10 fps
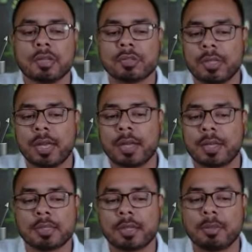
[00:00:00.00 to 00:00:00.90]
So in
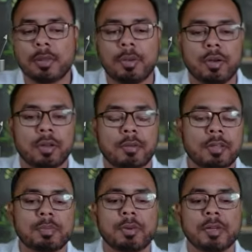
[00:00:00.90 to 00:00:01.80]
that case, it will be
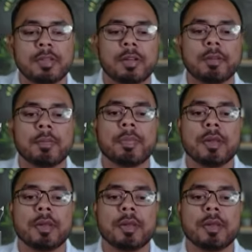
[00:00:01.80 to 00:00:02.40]
always positive.